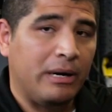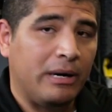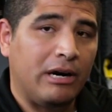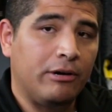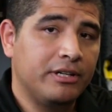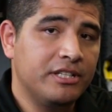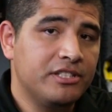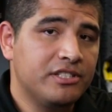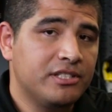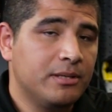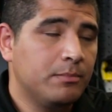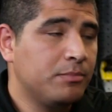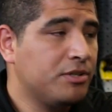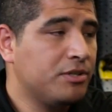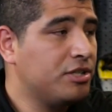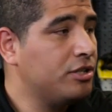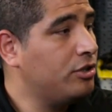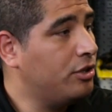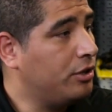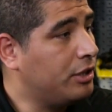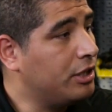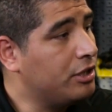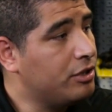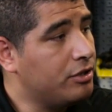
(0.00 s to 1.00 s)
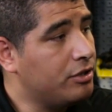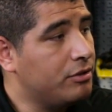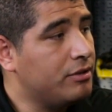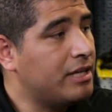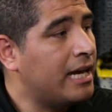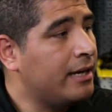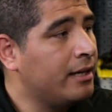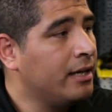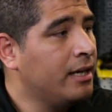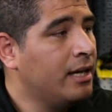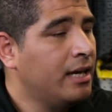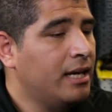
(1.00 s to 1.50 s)
power consumption, you can do
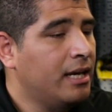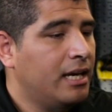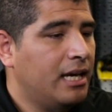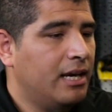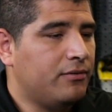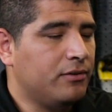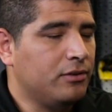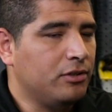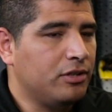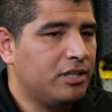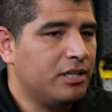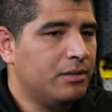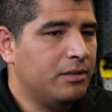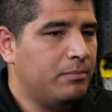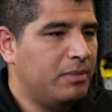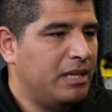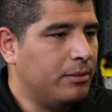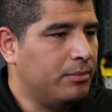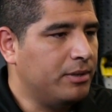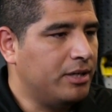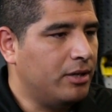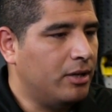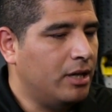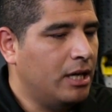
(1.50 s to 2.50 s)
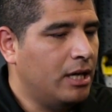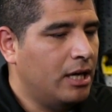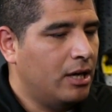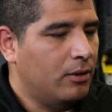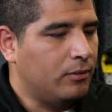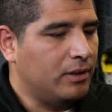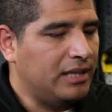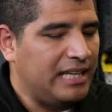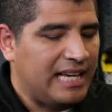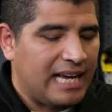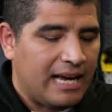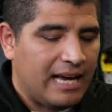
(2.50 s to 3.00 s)
that. If you're looking to be able to
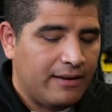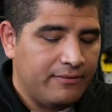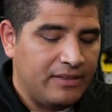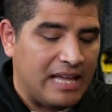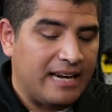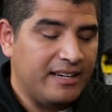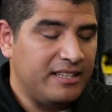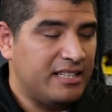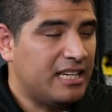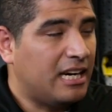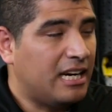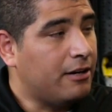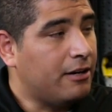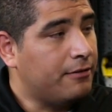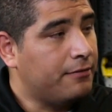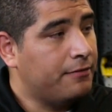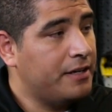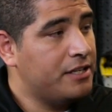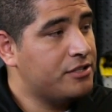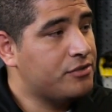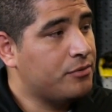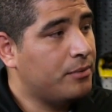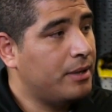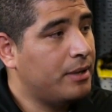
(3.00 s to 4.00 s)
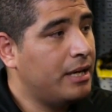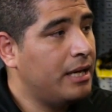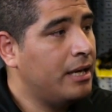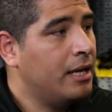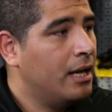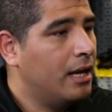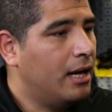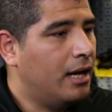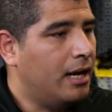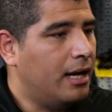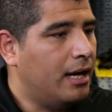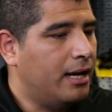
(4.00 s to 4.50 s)
really have that entire phase array
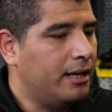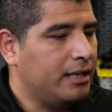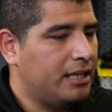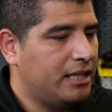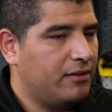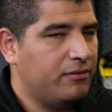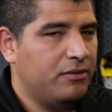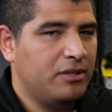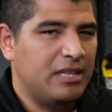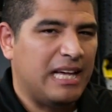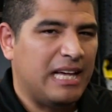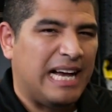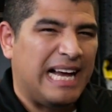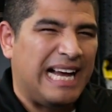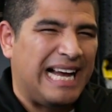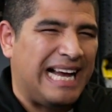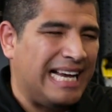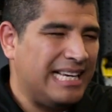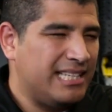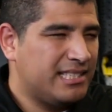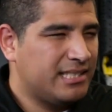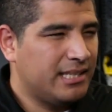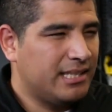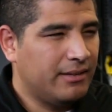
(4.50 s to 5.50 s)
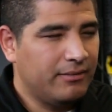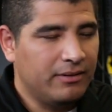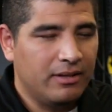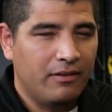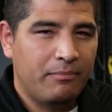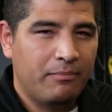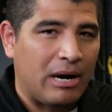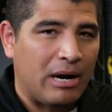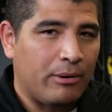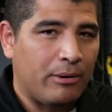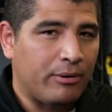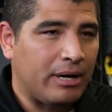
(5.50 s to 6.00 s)
give you the highest level
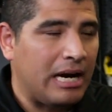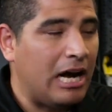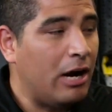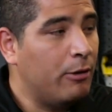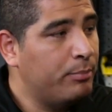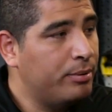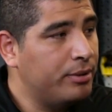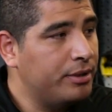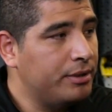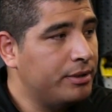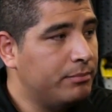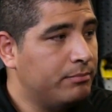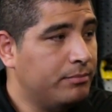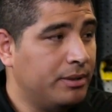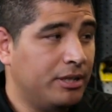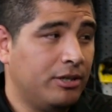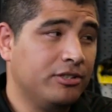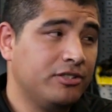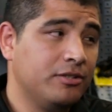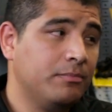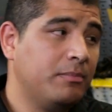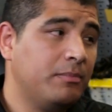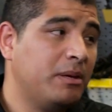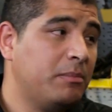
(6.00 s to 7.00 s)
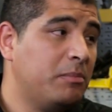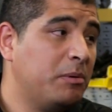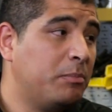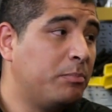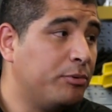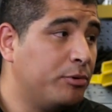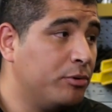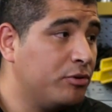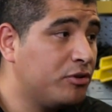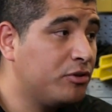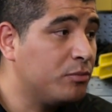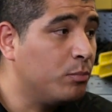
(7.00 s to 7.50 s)
of power output, but also maybe
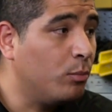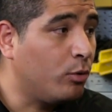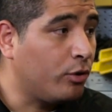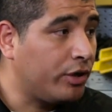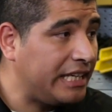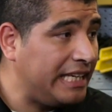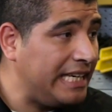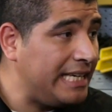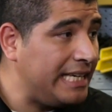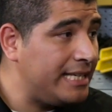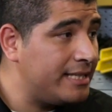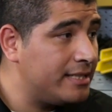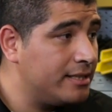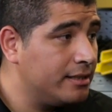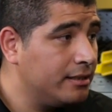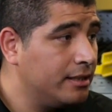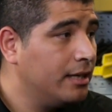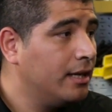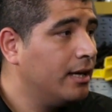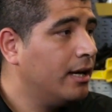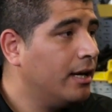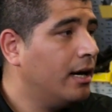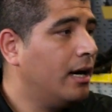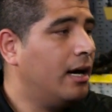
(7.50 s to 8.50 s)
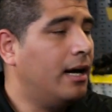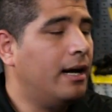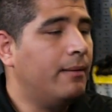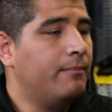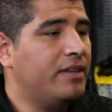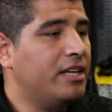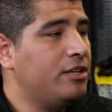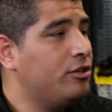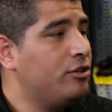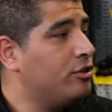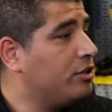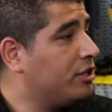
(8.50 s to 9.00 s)
produce more heat,
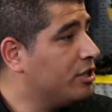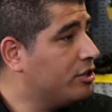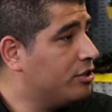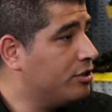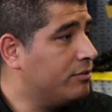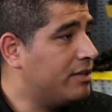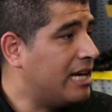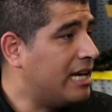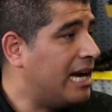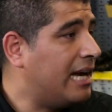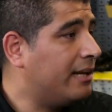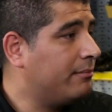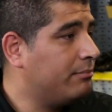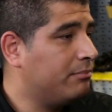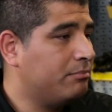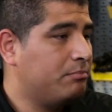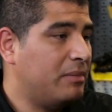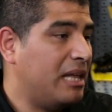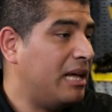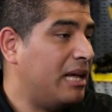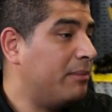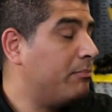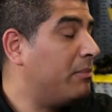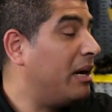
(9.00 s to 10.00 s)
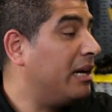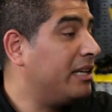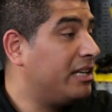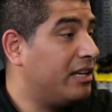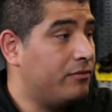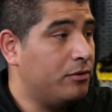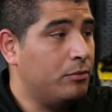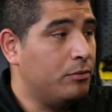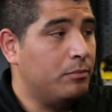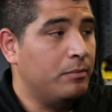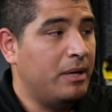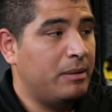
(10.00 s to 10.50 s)
then you can do that. That might
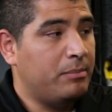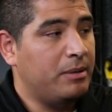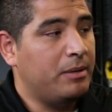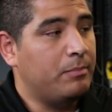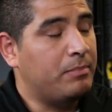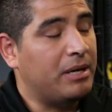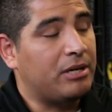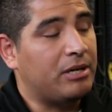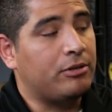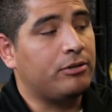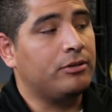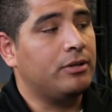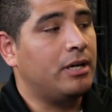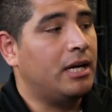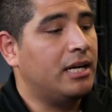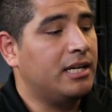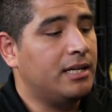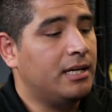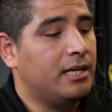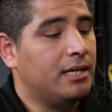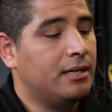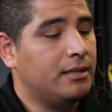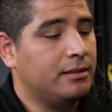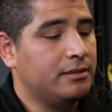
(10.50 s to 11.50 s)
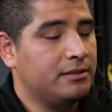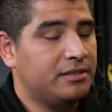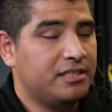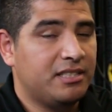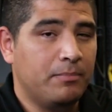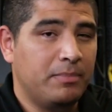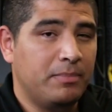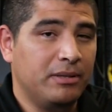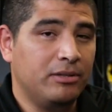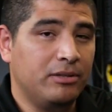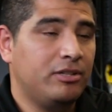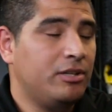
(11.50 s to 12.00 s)
give you maybe better
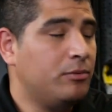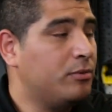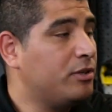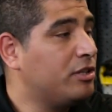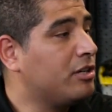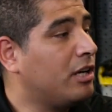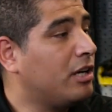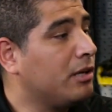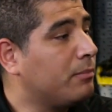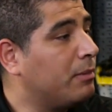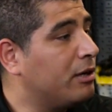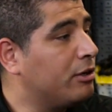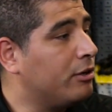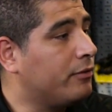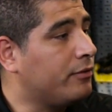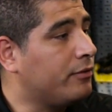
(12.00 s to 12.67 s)
stability when you talk about